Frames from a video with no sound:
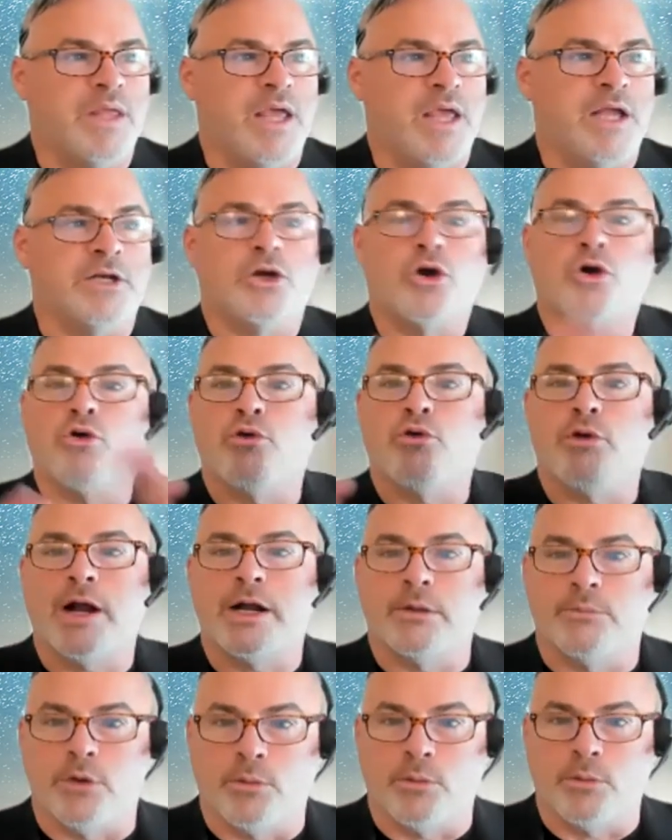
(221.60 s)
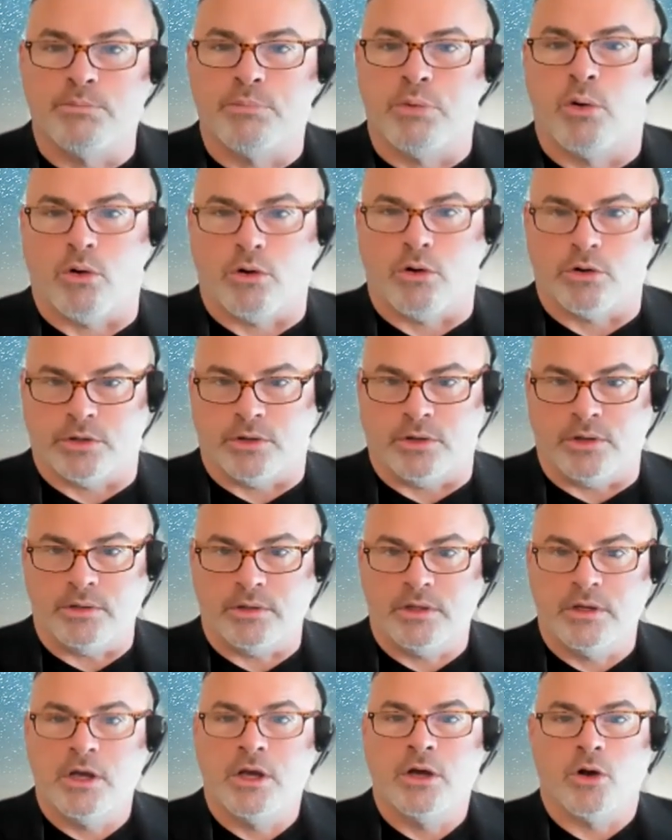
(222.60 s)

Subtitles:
incredible portal